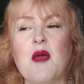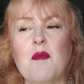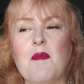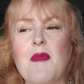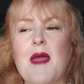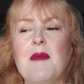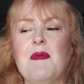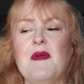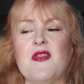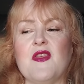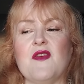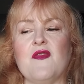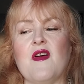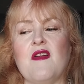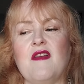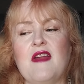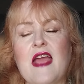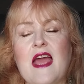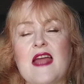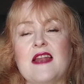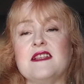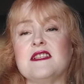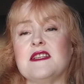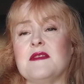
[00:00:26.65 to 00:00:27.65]
Maybe at the
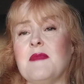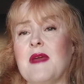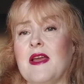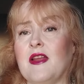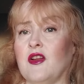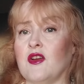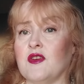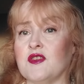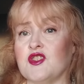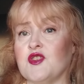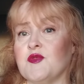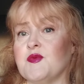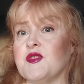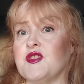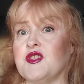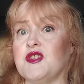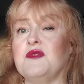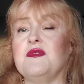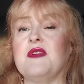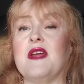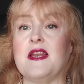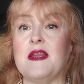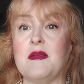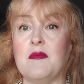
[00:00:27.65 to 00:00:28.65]
very end I may not
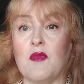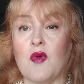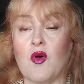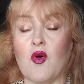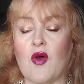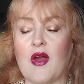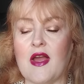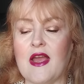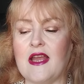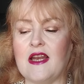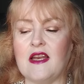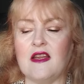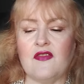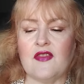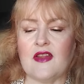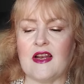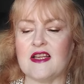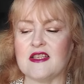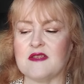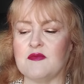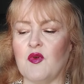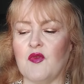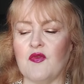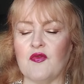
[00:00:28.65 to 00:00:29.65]
substitute any more in the
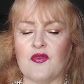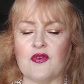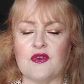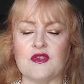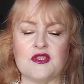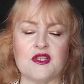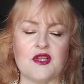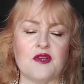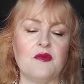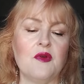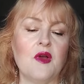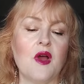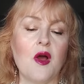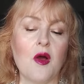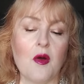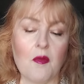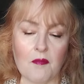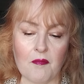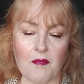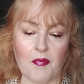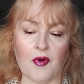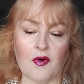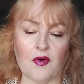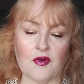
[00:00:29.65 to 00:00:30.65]
last month or two,
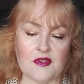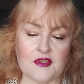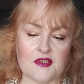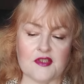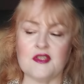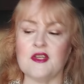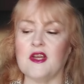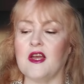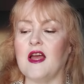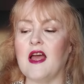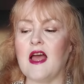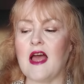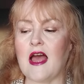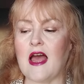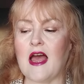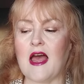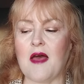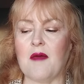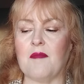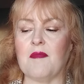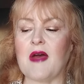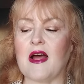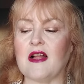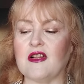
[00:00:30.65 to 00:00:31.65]
but
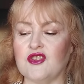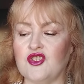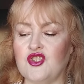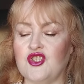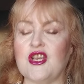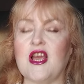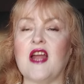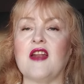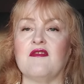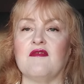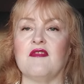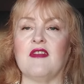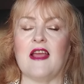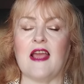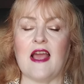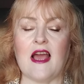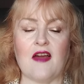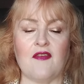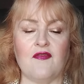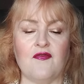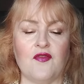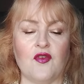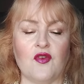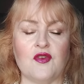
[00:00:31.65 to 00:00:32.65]
I'll generally
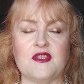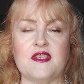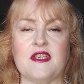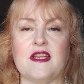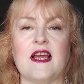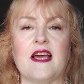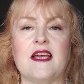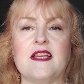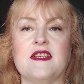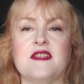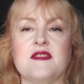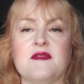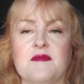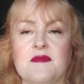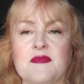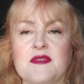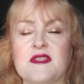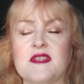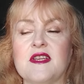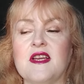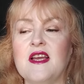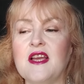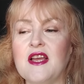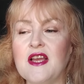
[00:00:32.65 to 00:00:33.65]
have 14
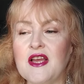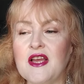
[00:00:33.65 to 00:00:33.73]
items.